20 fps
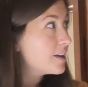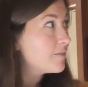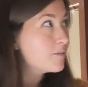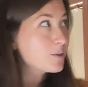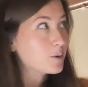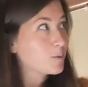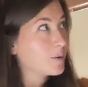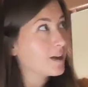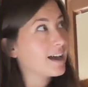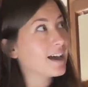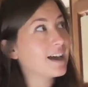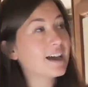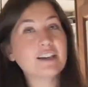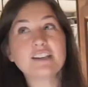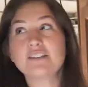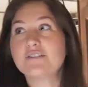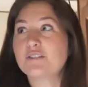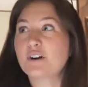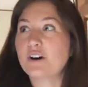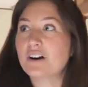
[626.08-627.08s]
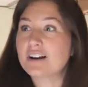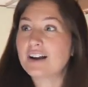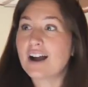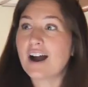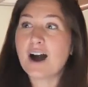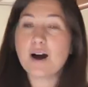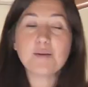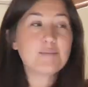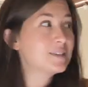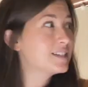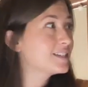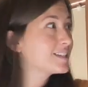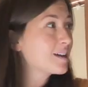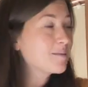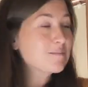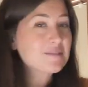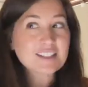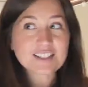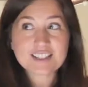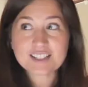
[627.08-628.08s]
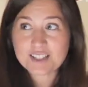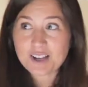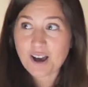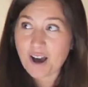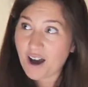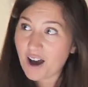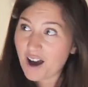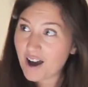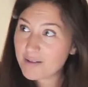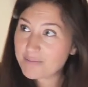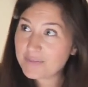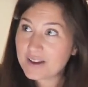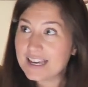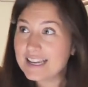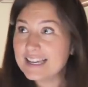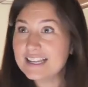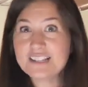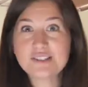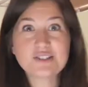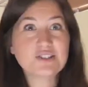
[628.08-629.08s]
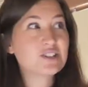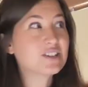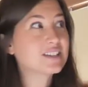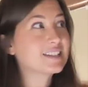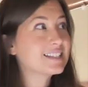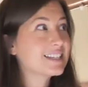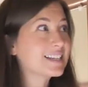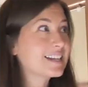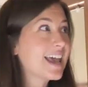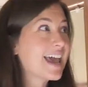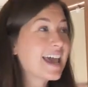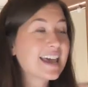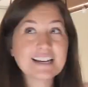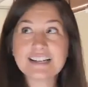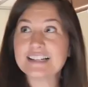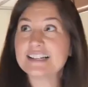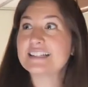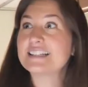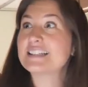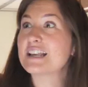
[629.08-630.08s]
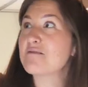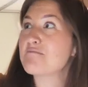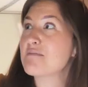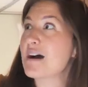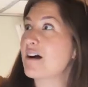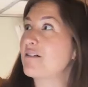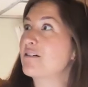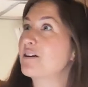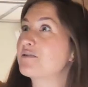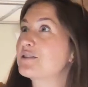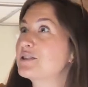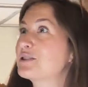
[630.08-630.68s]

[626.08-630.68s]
everywhere, you've got cupboards up the top. It's just an endless amount of